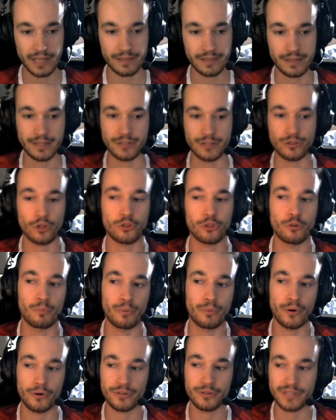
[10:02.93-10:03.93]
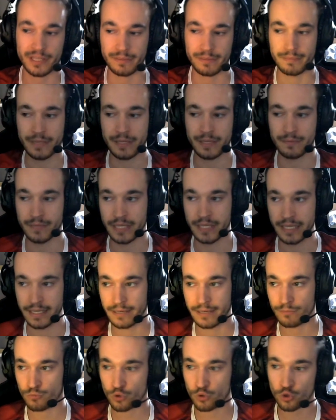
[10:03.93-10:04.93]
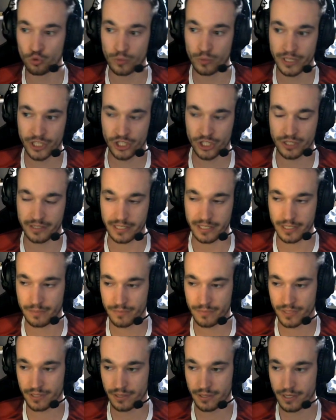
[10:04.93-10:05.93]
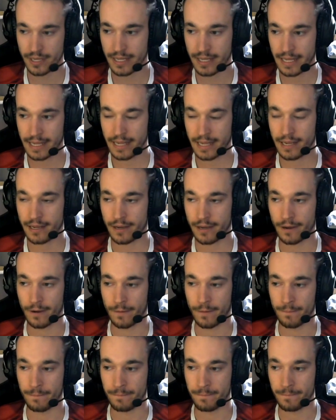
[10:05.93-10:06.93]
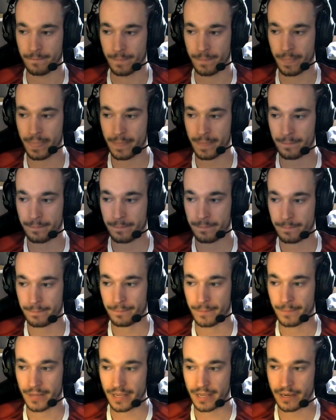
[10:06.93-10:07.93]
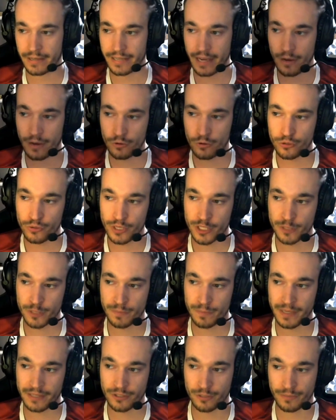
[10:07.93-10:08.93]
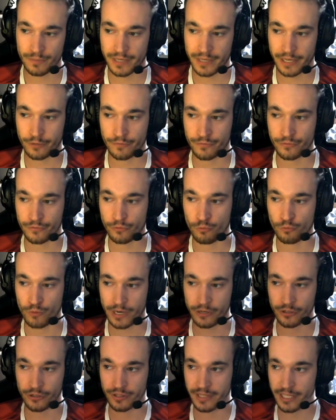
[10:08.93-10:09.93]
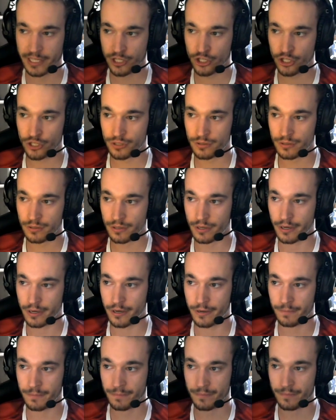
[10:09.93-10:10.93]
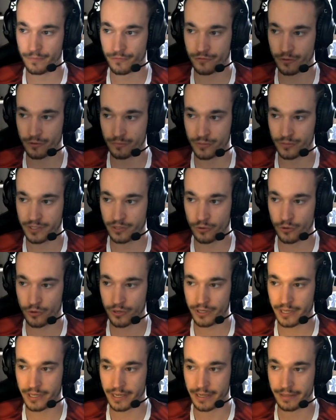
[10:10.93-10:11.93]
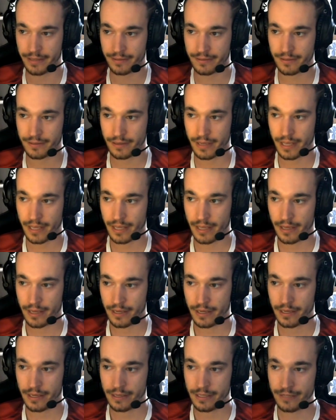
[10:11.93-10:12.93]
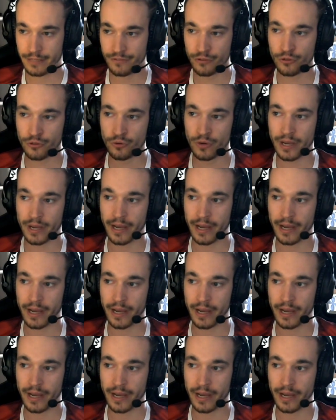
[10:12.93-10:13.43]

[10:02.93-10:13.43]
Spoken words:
is not the point that made me switch teams. Um, but I also expect some kind of recognition from the org, and even though I